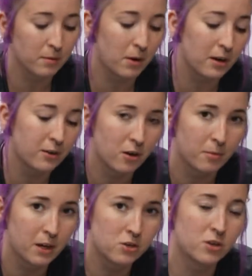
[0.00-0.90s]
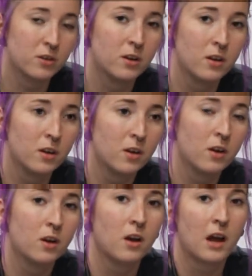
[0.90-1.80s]
We monitor our patient
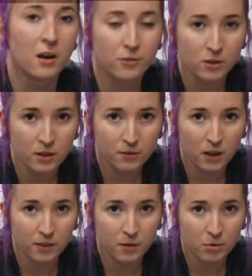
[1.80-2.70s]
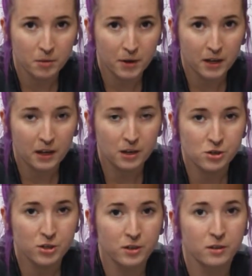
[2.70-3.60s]
after they've gotten their
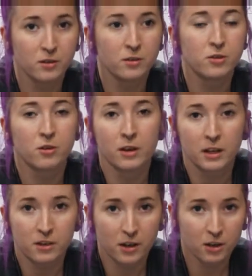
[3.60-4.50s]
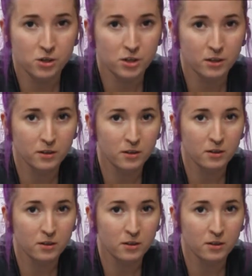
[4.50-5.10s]
pre-medication, during induction,